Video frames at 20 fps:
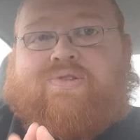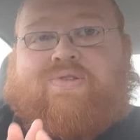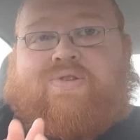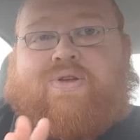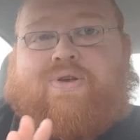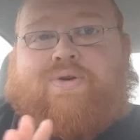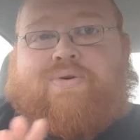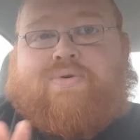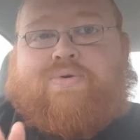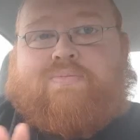
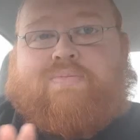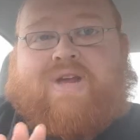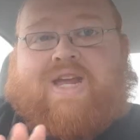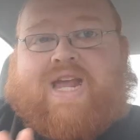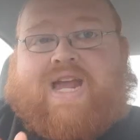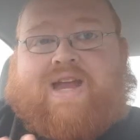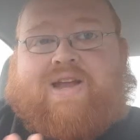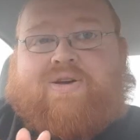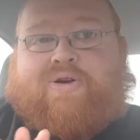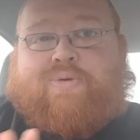no
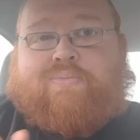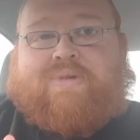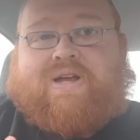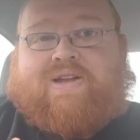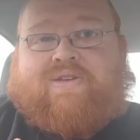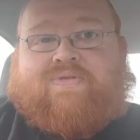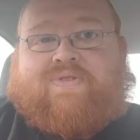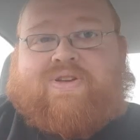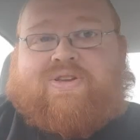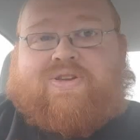mechanical
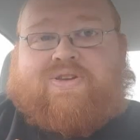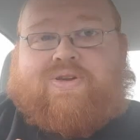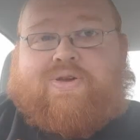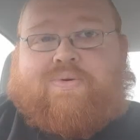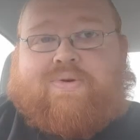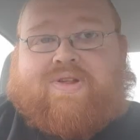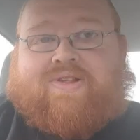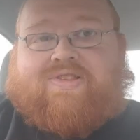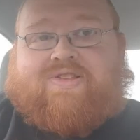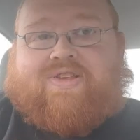benefit to
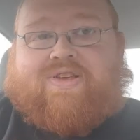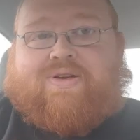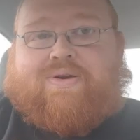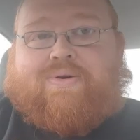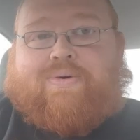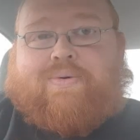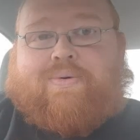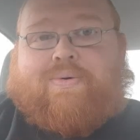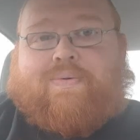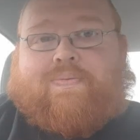doing
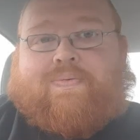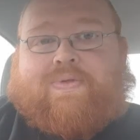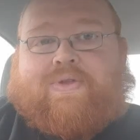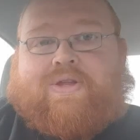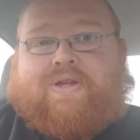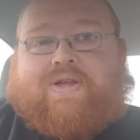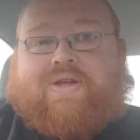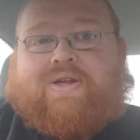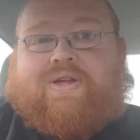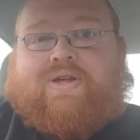so,
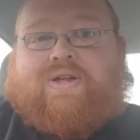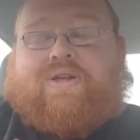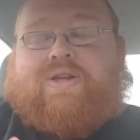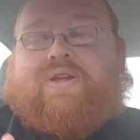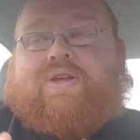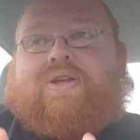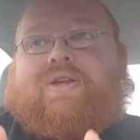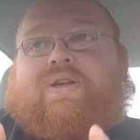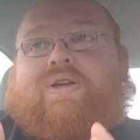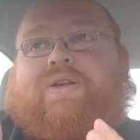
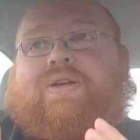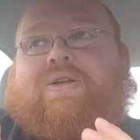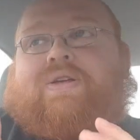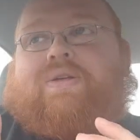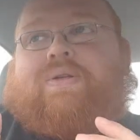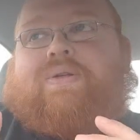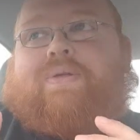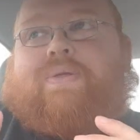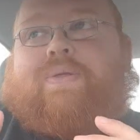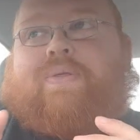
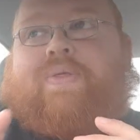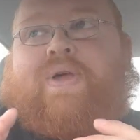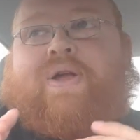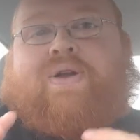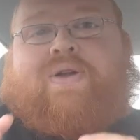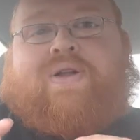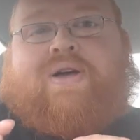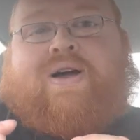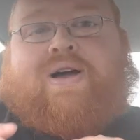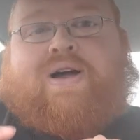they're
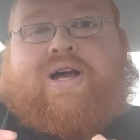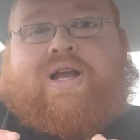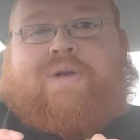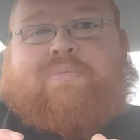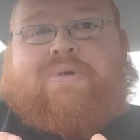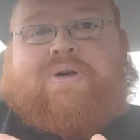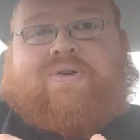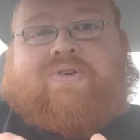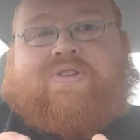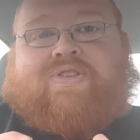not going to
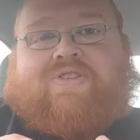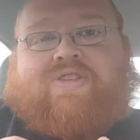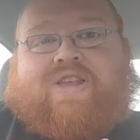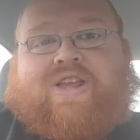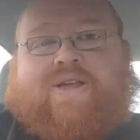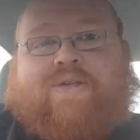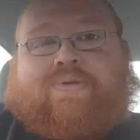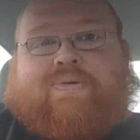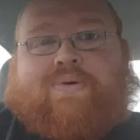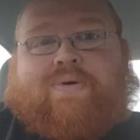be able to
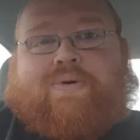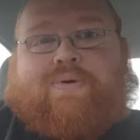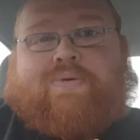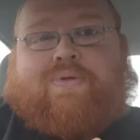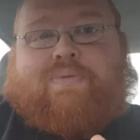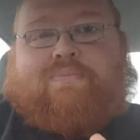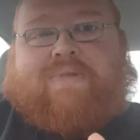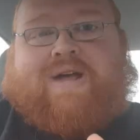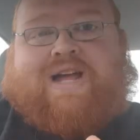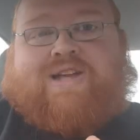see through the
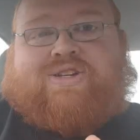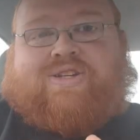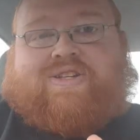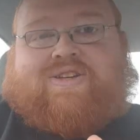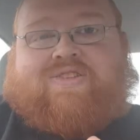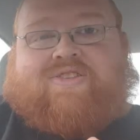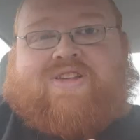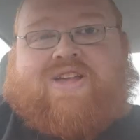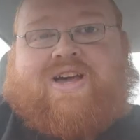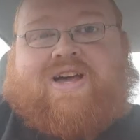magic
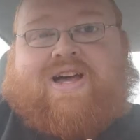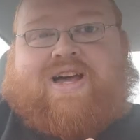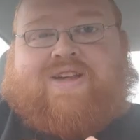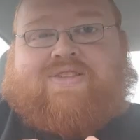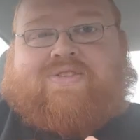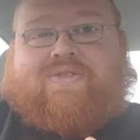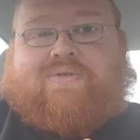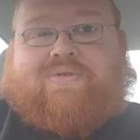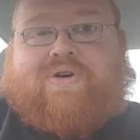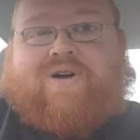disguise
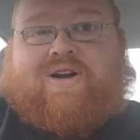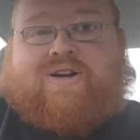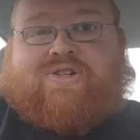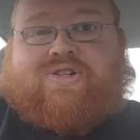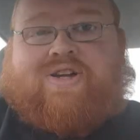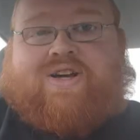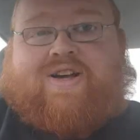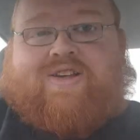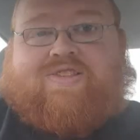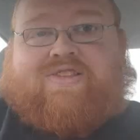of the
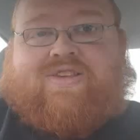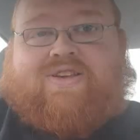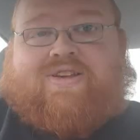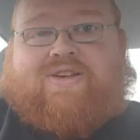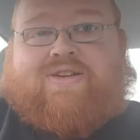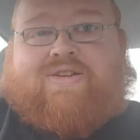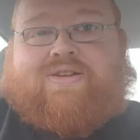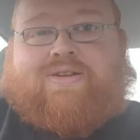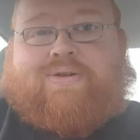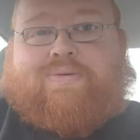
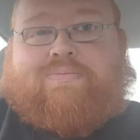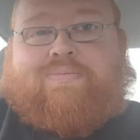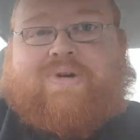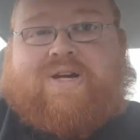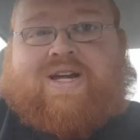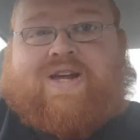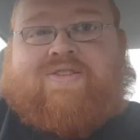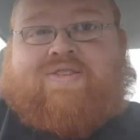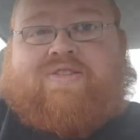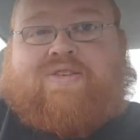Rakshasa
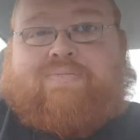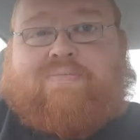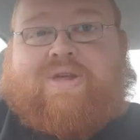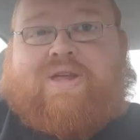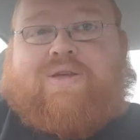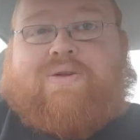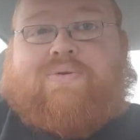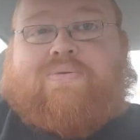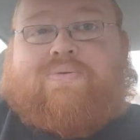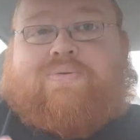because it's
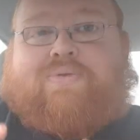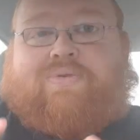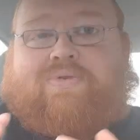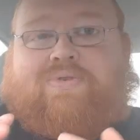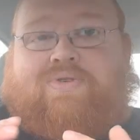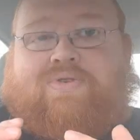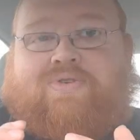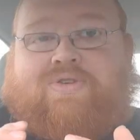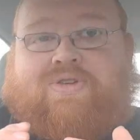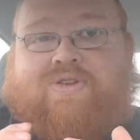immune
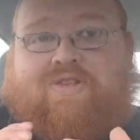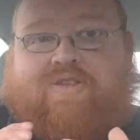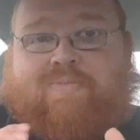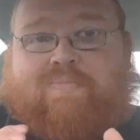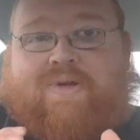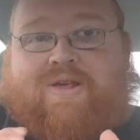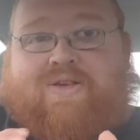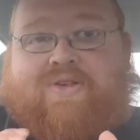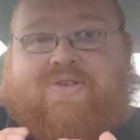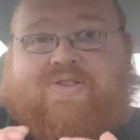to
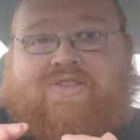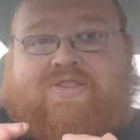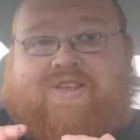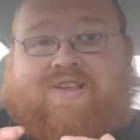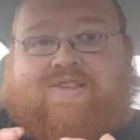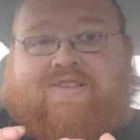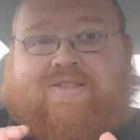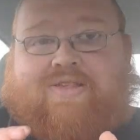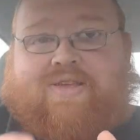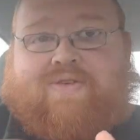spells
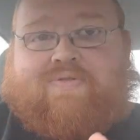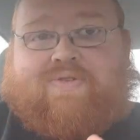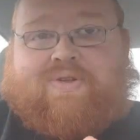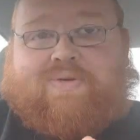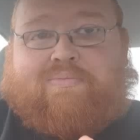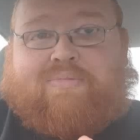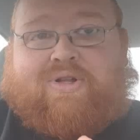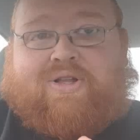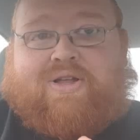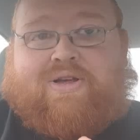sixth level
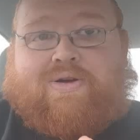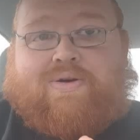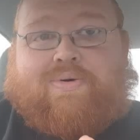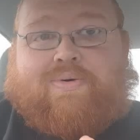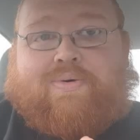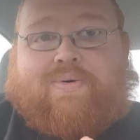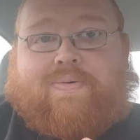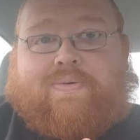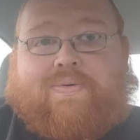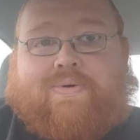and
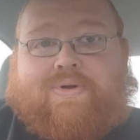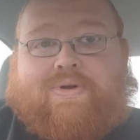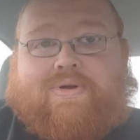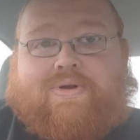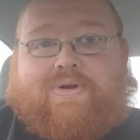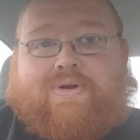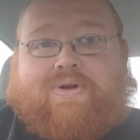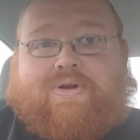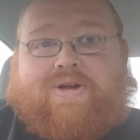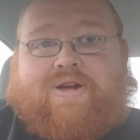below
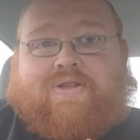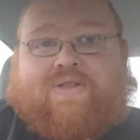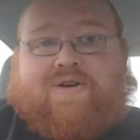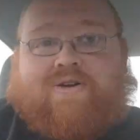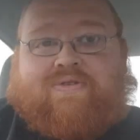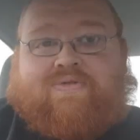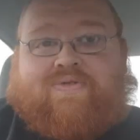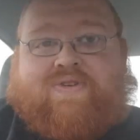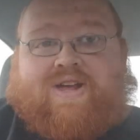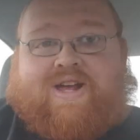and their
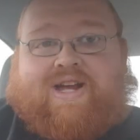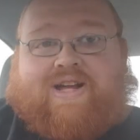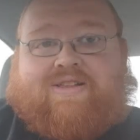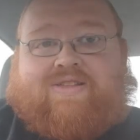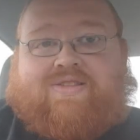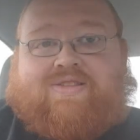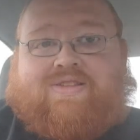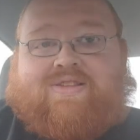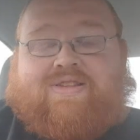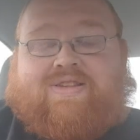
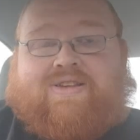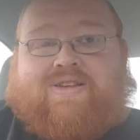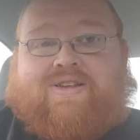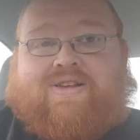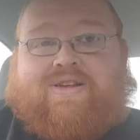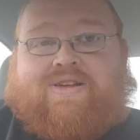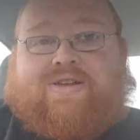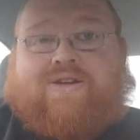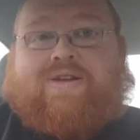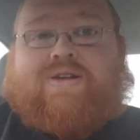effects.
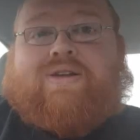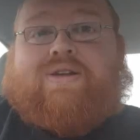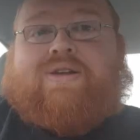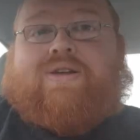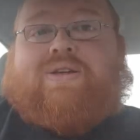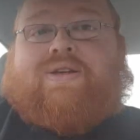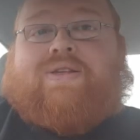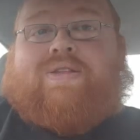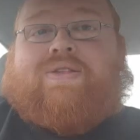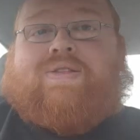
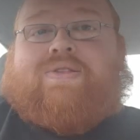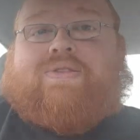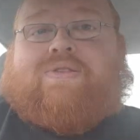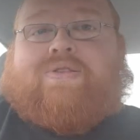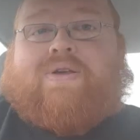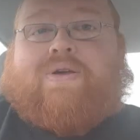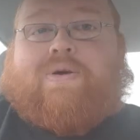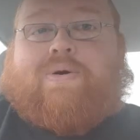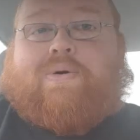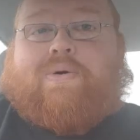
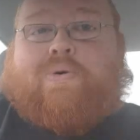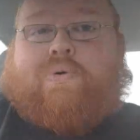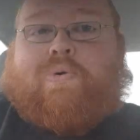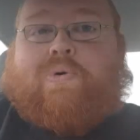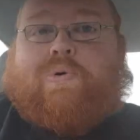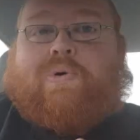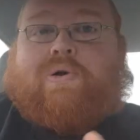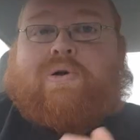So